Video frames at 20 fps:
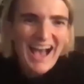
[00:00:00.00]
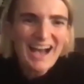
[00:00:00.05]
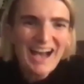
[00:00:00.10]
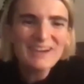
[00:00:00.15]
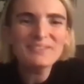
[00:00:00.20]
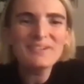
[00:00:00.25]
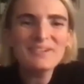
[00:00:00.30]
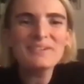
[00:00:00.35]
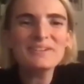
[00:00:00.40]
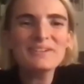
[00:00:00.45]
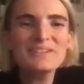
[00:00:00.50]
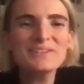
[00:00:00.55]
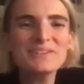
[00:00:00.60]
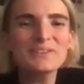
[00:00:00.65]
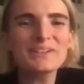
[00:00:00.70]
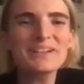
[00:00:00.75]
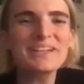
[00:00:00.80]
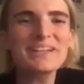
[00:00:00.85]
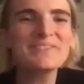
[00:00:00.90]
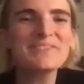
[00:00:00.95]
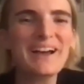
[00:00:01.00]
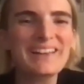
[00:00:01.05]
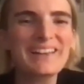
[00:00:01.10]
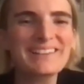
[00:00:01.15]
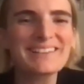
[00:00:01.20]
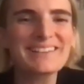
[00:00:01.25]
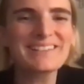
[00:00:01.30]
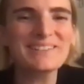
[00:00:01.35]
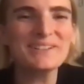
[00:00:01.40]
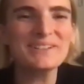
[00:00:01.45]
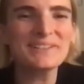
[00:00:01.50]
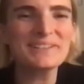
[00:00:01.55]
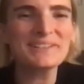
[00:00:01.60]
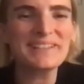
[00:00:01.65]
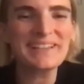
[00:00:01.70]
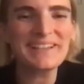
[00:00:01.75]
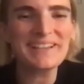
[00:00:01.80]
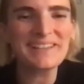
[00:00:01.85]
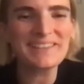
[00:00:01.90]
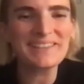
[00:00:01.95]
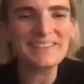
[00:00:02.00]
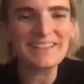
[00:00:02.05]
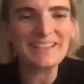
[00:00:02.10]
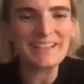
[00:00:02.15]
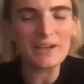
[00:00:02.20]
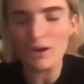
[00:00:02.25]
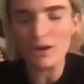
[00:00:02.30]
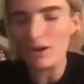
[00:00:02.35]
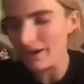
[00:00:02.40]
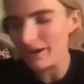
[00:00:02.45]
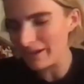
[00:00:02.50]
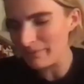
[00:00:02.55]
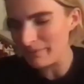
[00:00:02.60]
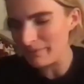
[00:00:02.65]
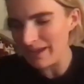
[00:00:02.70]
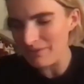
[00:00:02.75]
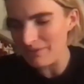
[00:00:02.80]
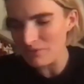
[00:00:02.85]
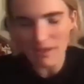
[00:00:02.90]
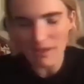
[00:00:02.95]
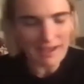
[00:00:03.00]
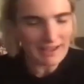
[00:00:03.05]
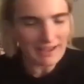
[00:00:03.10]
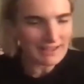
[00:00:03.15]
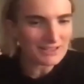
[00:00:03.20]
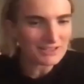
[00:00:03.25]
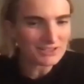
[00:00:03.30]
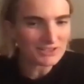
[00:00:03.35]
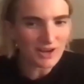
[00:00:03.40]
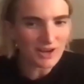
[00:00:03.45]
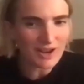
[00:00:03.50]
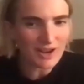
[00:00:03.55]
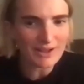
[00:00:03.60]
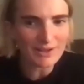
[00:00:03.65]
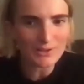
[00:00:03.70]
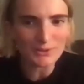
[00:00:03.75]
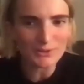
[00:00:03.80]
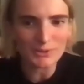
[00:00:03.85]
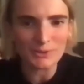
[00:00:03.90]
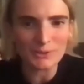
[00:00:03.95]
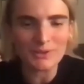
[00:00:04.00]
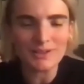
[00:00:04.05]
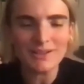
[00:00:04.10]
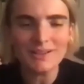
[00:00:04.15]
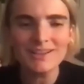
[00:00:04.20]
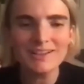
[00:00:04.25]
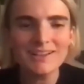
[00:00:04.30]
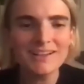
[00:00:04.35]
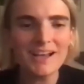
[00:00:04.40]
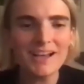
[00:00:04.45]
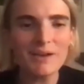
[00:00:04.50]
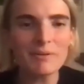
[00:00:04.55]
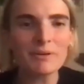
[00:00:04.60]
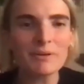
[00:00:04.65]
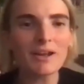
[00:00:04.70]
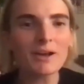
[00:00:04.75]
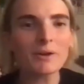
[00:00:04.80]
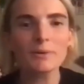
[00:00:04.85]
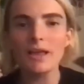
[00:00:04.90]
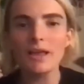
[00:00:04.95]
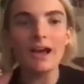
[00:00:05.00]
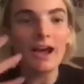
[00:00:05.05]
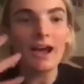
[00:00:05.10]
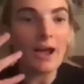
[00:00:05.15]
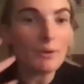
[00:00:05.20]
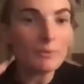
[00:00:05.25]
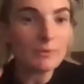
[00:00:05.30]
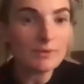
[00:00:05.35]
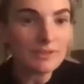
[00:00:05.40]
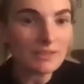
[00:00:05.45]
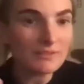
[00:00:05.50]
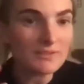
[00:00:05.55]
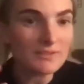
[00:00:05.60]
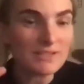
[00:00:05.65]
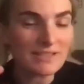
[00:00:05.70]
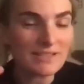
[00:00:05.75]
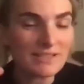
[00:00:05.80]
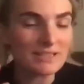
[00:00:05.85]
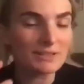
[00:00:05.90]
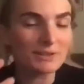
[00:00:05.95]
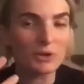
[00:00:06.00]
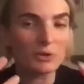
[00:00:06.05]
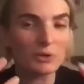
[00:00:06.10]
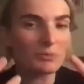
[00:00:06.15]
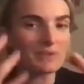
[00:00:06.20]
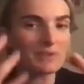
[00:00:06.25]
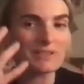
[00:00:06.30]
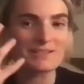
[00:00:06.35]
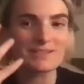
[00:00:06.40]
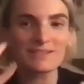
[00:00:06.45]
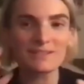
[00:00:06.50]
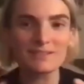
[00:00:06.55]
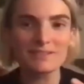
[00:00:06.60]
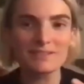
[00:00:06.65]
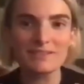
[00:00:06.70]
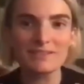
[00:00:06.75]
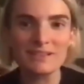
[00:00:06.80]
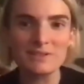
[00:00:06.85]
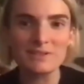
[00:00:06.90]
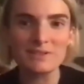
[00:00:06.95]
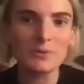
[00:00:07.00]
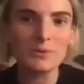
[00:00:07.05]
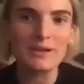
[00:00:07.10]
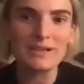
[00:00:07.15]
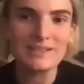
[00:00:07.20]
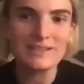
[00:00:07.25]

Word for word: We were talking about this earlier, thinking, oh, can we have a backing track? Or, I mean, I would love to sing along, but there's always